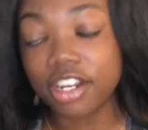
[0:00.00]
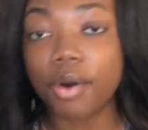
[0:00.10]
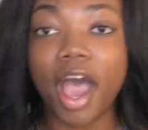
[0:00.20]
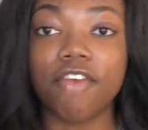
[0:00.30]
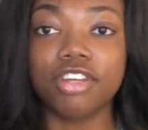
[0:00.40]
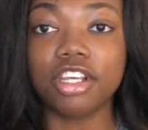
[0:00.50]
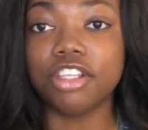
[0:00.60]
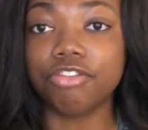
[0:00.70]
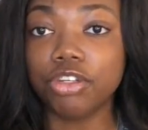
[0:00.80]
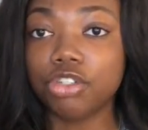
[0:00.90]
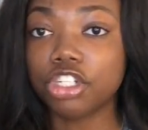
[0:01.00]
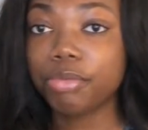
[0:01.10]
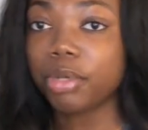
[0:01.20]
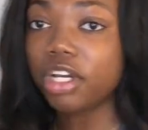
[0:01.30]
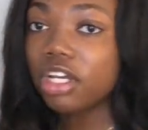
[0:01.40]
I don't have any in the
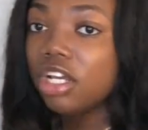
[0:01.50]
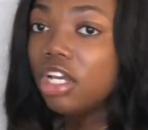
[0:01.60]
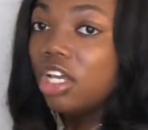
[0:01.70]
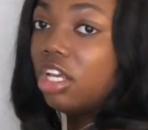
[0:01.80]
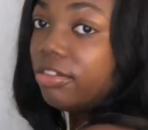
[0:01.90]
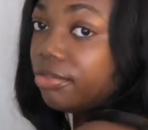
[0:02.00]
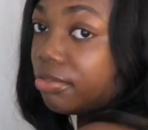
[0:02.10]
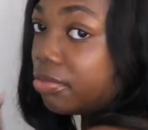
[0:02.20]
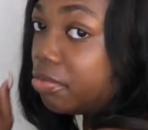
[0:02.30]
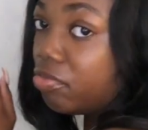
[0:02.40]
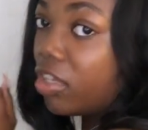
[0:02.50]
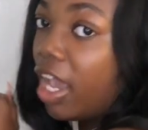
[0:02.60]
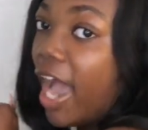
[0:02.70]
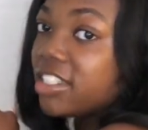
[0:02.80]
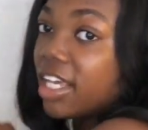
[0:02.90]
future, but
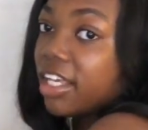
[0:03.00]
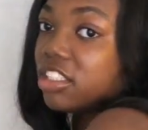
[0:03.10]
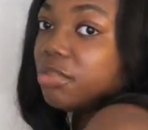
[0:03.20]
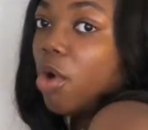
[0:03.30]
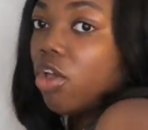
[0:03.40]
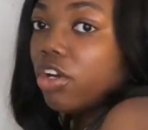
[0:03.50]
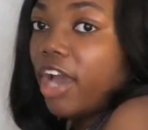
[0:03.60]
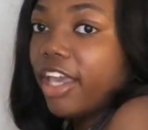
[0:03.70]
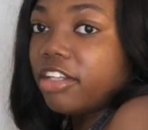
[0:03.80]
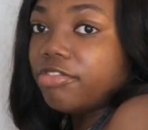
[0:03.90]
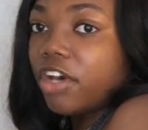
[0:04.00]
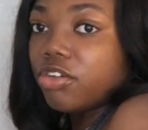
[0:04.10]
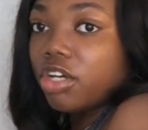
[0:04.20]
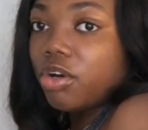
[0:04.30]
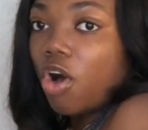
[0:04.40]
as I get smaller, I can
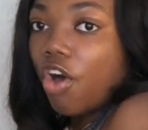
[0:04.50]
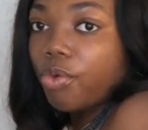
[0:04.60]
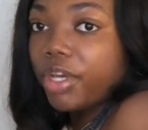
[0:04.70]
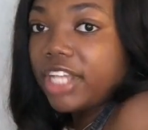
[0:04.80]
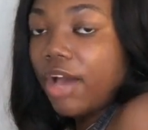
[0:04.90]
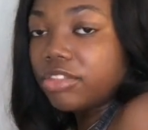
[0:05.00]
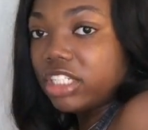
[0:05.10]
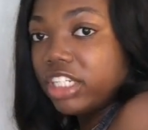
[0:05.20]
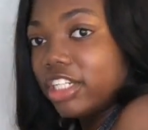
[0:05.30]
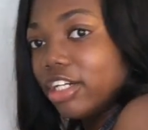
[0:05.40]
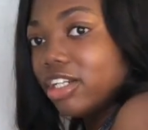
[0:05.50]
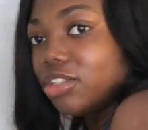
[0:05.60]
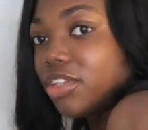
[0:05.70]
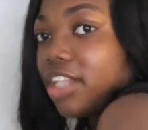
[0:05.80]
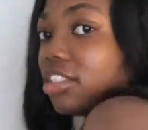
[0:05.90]
Velcro all the way down to here,
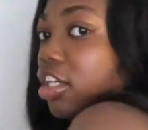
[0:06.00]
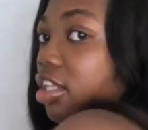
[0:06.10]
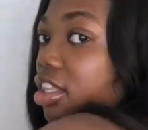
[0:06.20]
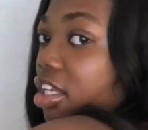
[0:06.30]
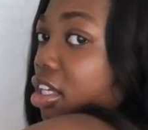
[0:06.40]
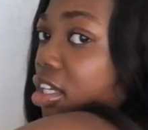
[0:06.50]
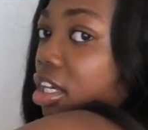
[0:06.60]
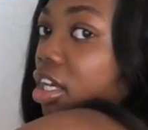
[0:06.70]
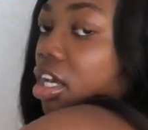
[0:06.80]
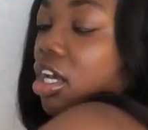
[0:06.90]
so that's a good thing.